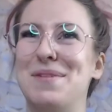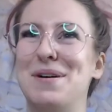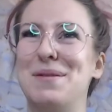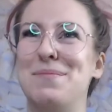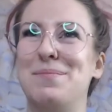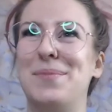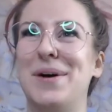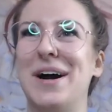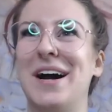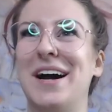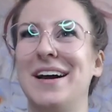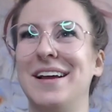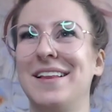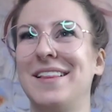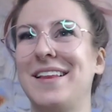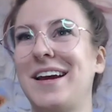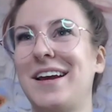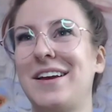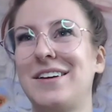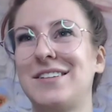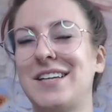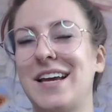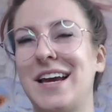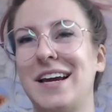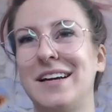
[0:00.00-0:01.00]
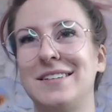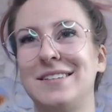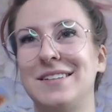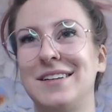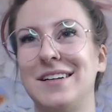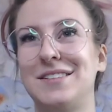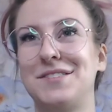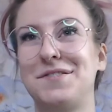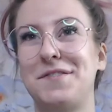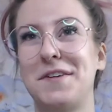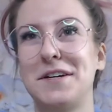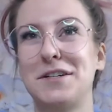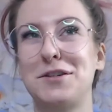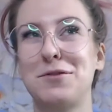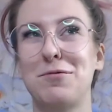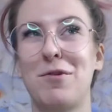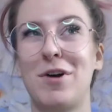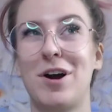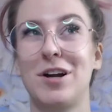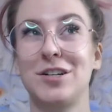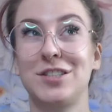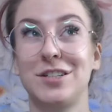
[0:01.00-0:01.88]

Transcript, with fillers: but like you said, it's fun to watch.